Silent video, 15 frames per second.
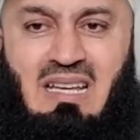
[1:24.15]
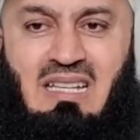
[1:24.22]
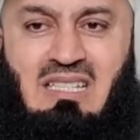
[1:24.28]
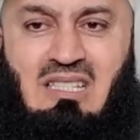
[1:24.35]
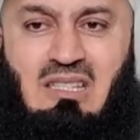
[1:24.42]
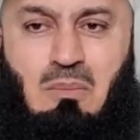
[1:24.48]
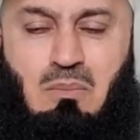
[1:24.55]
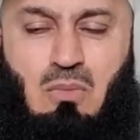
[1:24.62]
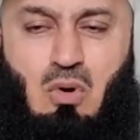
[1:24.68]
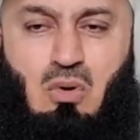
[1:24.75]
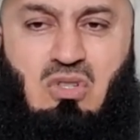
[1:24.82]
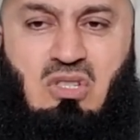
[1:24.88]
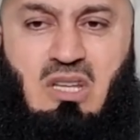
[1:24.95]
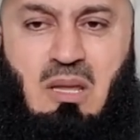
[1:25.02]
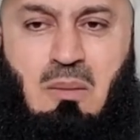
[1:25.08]
It's the
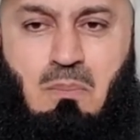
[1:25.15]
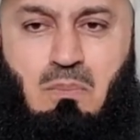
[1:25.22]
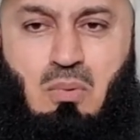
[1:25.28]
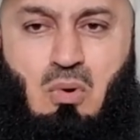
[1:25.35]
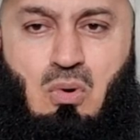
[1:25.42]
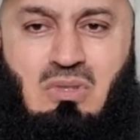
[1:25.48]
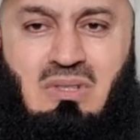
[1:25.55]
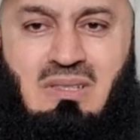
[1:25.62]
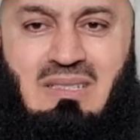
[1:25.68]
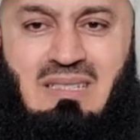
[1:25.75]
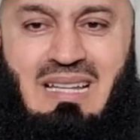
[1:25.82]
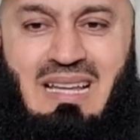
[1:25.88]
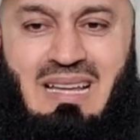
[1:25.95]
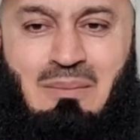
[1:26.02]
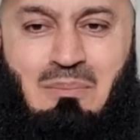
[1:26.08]
most
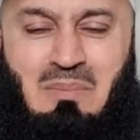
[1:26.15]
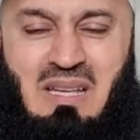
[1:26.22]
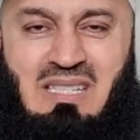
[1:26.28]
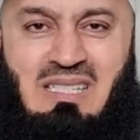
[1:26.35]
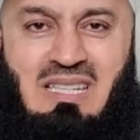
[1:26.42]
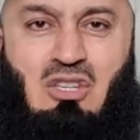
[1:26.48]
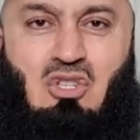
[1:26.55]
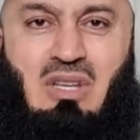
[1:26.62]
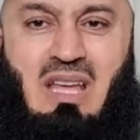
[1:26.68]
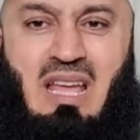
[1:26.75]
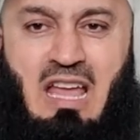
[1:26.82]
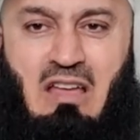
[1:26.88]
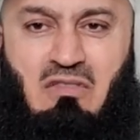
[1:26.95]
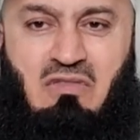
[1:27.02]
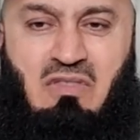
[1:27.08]
important message
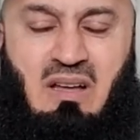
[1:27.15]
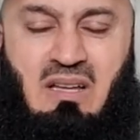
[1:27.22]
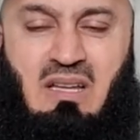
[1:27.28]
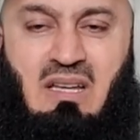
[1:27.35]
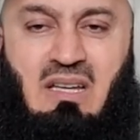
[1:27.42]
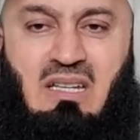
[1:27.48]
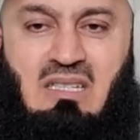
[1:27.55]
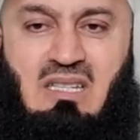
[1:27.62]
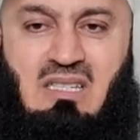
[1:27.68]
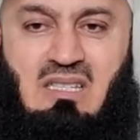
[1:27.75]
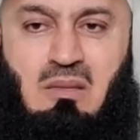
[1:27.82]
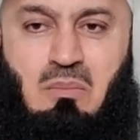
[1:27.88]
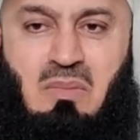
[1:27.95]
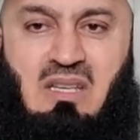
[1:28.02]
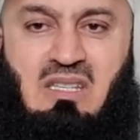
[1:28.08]
ever. It is
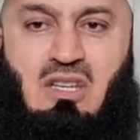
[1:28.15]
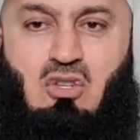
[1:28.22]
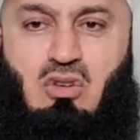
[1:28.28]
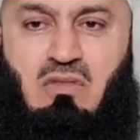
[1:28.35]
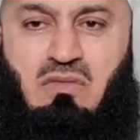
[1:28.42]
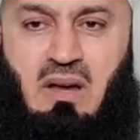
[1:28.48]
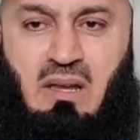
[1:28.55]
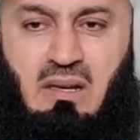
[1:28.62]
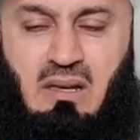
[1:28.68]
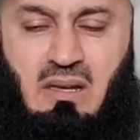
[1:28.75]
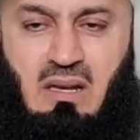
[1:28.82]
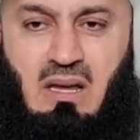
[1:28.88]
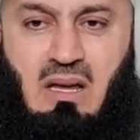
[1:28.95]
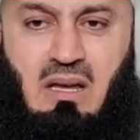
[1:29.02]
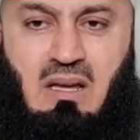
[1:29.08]
the message of
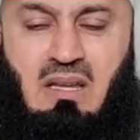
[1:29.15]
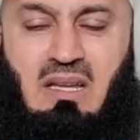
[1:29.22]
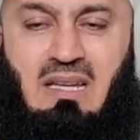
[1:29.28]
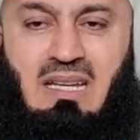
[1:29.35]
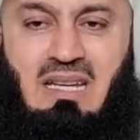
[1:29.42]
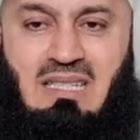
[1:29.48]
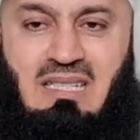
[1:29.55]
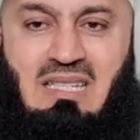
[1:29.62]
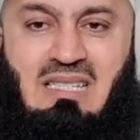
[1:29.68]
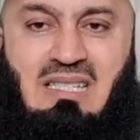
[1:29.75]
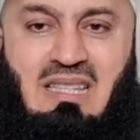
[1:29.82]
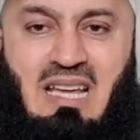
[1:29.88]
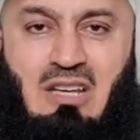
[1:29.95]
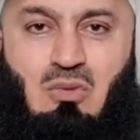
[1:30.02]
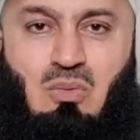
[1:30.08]
Allah. It
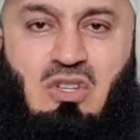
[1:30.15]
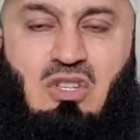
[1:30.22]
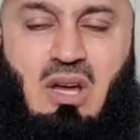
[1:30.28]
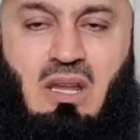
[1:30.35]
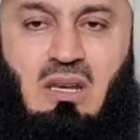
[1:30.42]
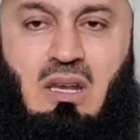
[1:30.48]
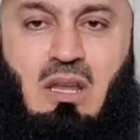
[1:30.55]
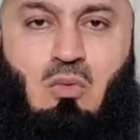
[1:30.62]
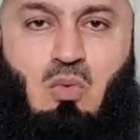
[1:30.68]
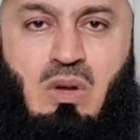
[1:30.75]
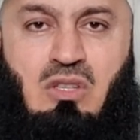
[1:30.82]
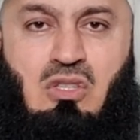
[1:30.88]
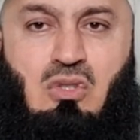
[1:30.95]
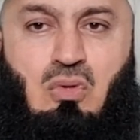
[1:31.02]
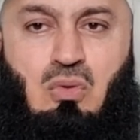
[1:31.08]
is that which Allah
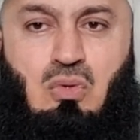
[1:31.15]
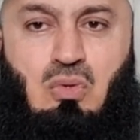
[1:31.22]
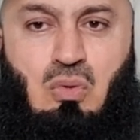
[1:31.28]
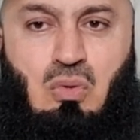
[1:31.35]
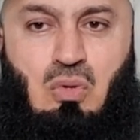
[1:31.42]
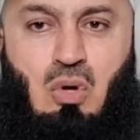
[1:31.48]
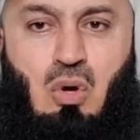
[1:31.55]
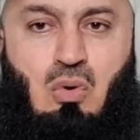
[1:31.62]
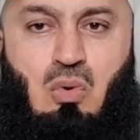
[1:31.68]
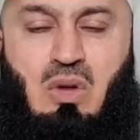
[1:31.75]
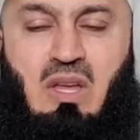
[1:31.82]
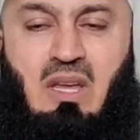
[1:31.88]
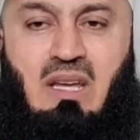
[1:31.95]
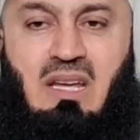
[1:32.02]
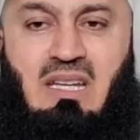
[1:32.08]
wants you to
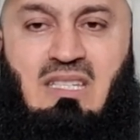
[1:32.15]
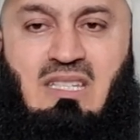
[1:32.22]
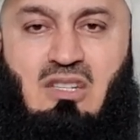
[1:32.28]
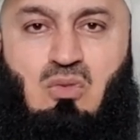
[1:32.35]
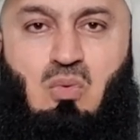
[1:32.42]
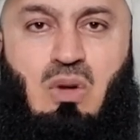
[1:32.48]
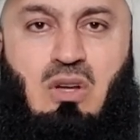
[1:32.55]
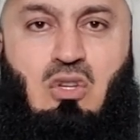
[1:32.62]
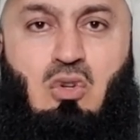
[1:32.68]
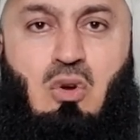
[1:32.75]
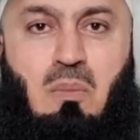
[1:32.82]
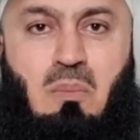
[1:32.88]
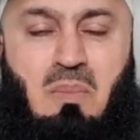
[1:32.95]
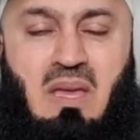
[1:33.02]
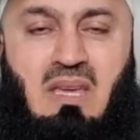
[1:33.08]
know. It is what
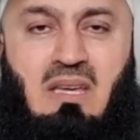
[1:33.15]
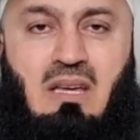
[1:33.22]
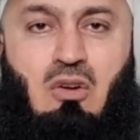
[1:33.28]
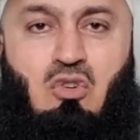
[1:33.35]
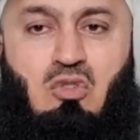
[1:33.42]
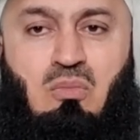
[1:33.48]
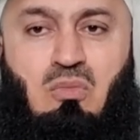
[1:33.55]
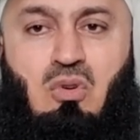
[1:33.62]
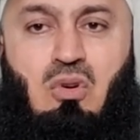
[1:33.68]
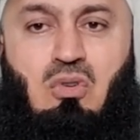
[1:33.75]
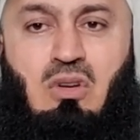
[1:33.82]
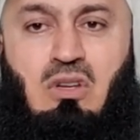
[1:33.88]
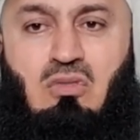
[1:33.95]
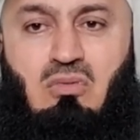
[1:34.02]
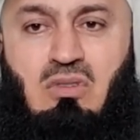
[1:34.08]
your maker, whom you're
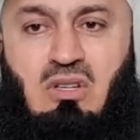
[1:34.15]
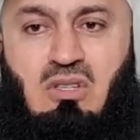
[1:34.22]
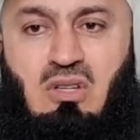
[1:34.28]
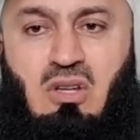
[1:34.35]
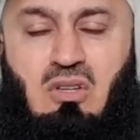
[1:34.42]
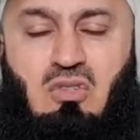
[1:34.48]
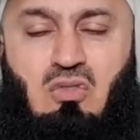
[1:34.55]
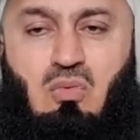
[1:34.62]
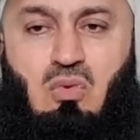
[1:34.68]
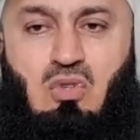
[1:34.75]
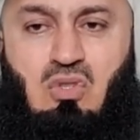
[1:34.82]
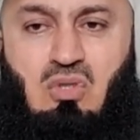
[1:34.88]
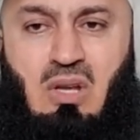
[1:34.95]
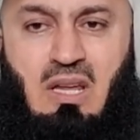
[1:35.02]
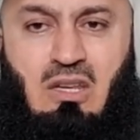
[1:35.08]
going to return to,
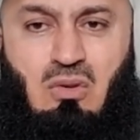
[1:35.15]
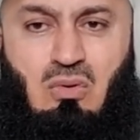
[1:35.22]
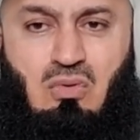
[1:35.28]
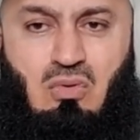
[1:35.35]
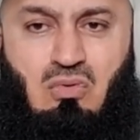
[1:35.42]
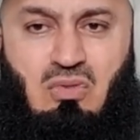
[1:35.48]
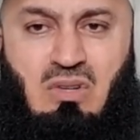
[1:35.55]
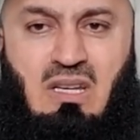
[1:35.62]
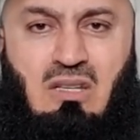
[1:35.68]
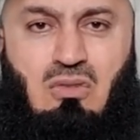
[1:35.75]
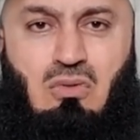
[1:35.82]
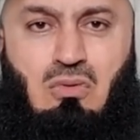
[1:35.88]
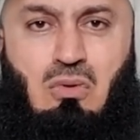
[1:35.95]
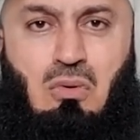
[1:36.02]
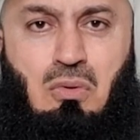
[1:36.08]
would like you to
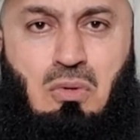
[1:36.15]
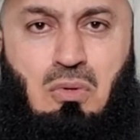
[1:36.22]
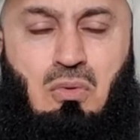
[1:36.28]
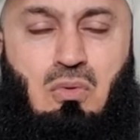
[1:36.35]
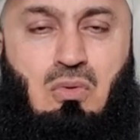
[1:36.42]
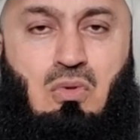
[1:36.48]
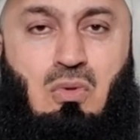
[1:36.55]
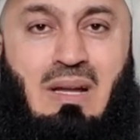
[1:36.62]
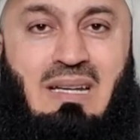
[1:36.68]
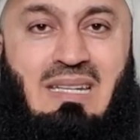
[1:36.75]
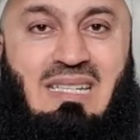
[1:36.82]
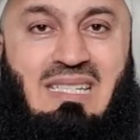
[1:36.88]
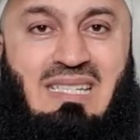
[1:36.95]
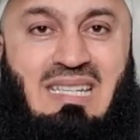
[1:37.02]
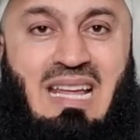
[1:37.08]
read, to go through, to
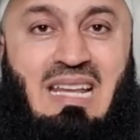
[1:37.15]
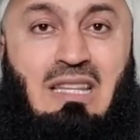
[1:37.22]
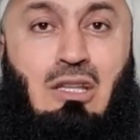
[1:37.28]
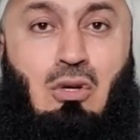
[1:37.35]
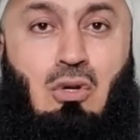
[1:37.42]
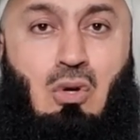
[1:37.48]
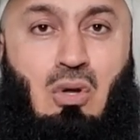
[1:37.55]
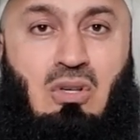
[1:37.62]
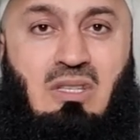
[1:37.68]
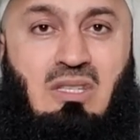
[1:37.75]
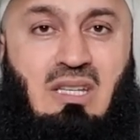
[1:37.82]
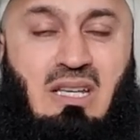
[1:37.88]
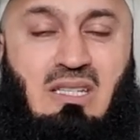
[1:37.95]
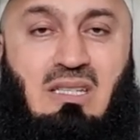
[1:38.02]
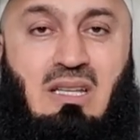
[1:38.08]
understand the
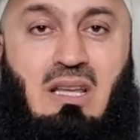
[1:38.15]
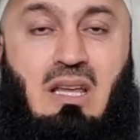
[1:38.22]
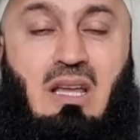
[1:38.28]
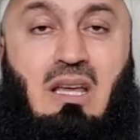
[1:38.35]
context.